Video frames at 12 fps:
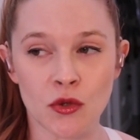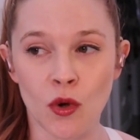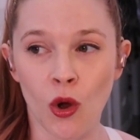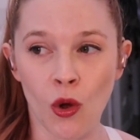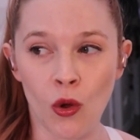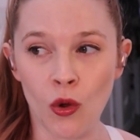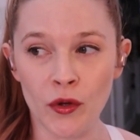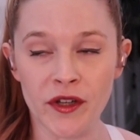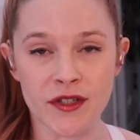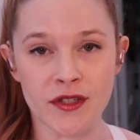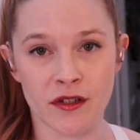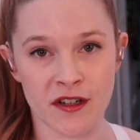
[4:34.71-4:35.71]
hold a
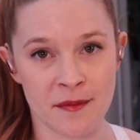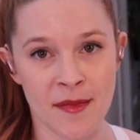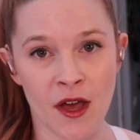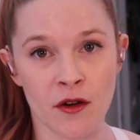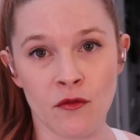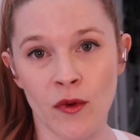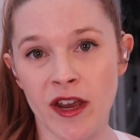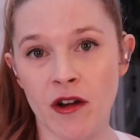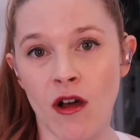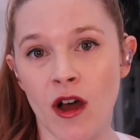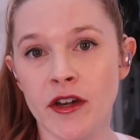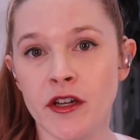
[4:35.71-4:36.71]
certain amount of weight
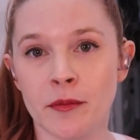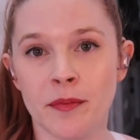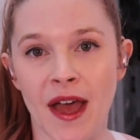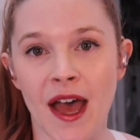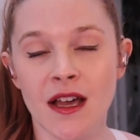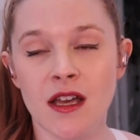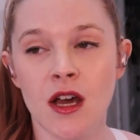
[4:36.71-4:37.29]
on your back